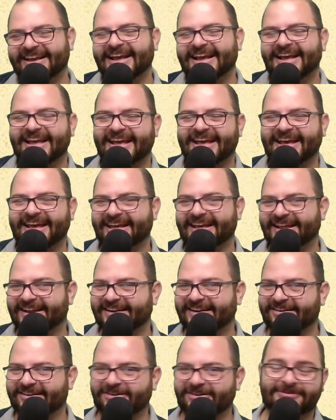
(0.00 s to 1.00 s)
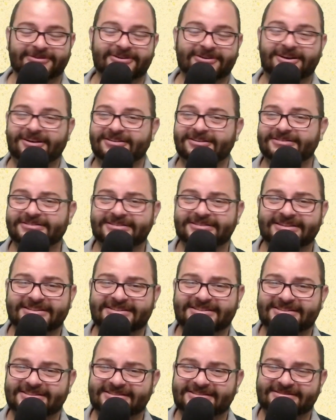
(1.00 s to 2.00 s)
And overall,
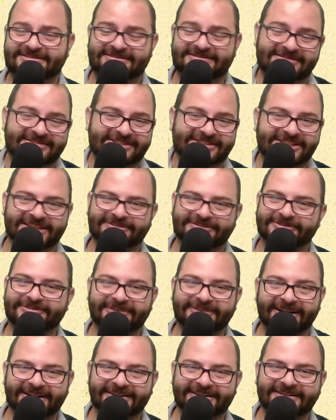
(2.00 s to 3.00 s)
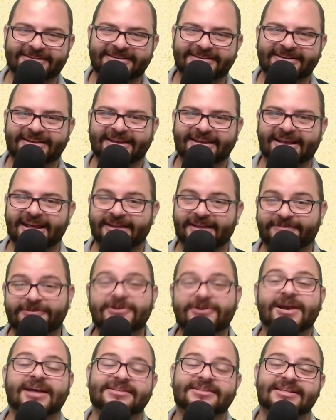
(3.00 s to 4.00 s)
it's just for fun. And if you
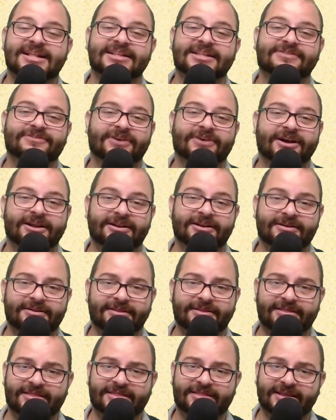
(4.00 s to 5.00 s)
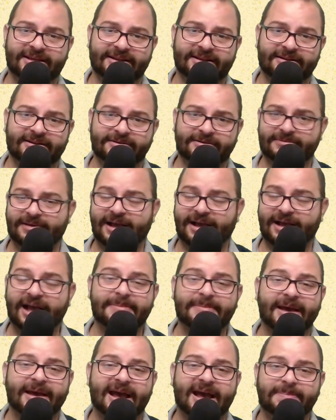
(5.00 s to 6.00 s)
guys think that's fun, then I'm
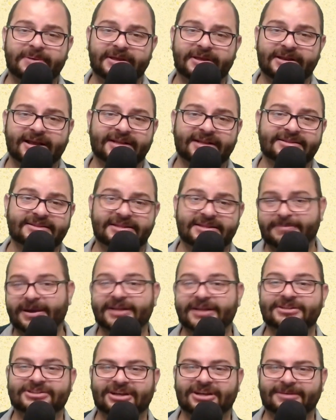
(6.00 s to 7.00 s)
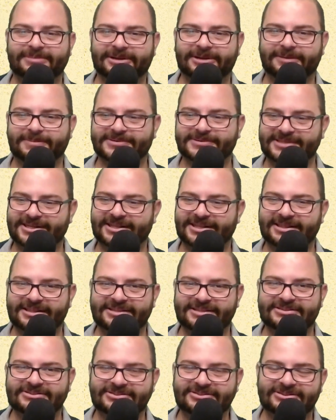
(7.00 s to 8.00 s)
happy, and I did my job here presenting
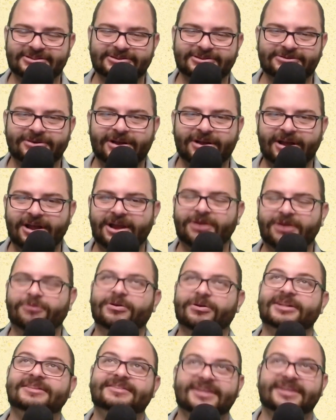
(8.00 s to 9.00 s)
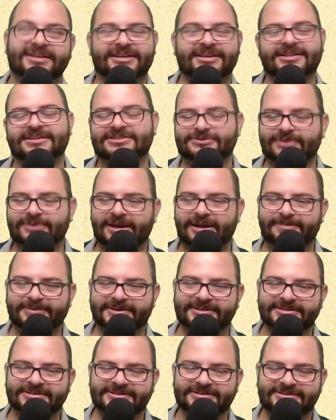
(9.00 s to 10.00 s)
these two ridiculous
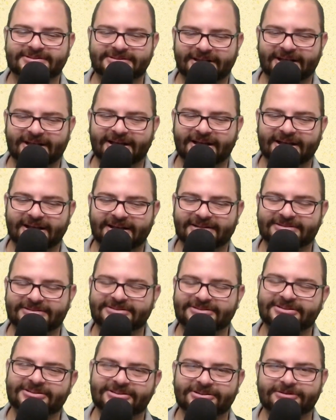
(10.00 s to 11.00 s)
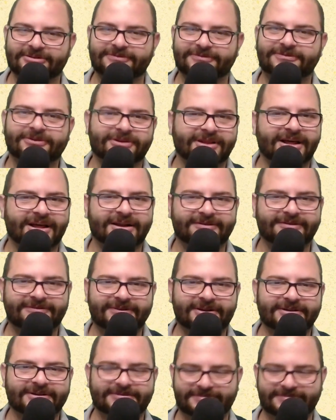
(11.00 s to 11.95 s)
weapons to you for a lot of fun.